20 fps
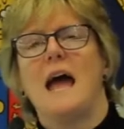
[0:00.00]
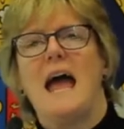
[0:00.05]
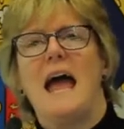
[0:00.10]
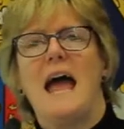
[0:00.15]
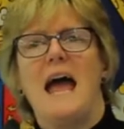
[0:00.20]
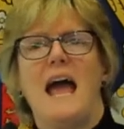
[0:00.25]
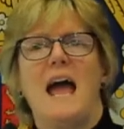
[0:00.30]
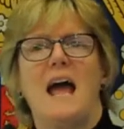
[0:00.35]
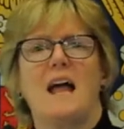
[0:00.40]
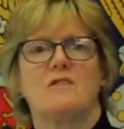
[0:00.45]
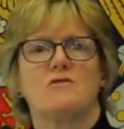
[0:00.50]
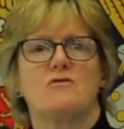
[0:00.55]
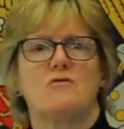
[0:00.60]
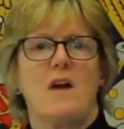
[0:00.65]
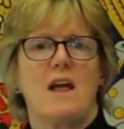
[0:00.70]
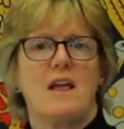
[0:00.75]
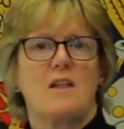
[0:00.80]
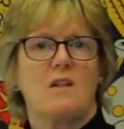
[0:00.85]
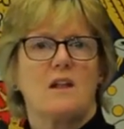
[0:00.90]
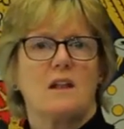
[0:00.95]
and
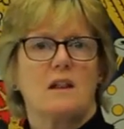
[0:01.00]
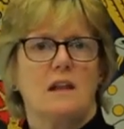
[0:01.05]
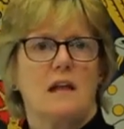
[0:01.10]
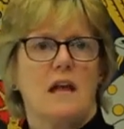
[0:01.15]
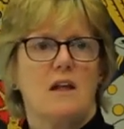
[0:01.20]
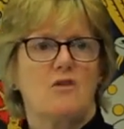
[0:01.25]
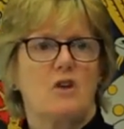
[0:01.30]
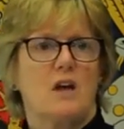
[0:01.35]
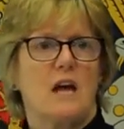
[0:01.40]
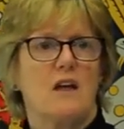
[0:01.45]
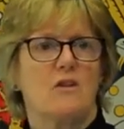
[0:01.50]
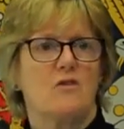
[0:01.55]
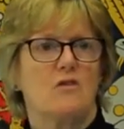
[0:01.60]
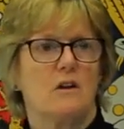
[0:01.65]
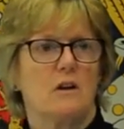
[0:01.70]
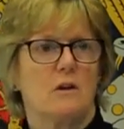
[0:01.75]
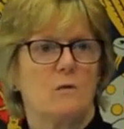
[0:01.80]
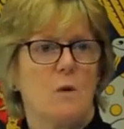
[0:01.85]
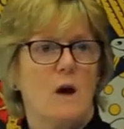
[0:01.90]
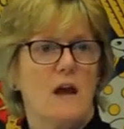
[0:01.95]
raising the
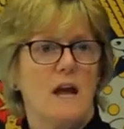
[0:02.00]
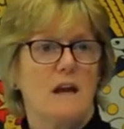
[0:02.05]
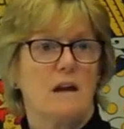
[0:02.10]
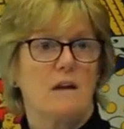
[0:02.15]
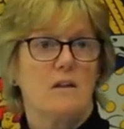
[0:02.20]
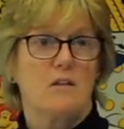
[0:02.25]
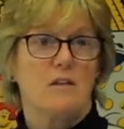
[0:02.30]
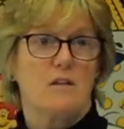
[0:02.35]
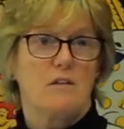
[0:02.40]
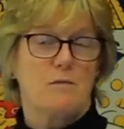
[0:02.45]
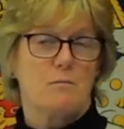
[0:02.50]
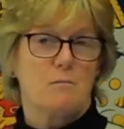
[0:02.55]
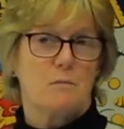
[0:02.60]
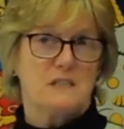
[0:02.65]
educational awareness,